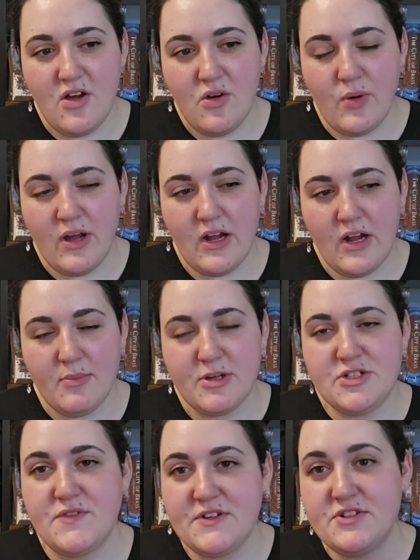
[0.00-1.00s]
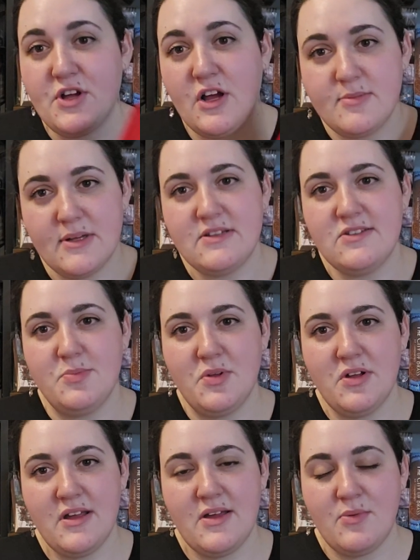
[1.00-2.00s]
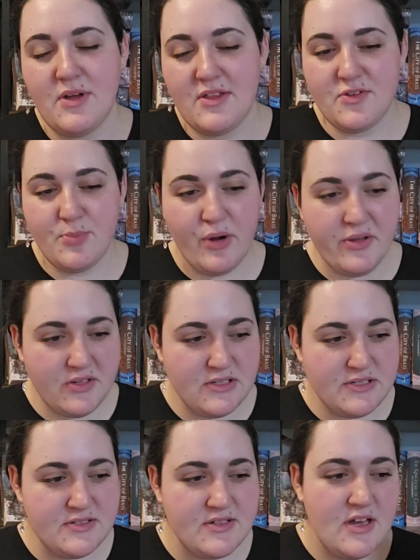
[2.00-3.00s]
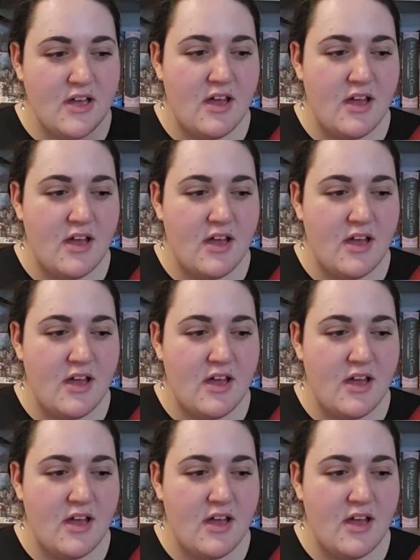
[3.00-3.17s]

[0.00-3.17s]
where a bunch of us talked about this book with spoilers.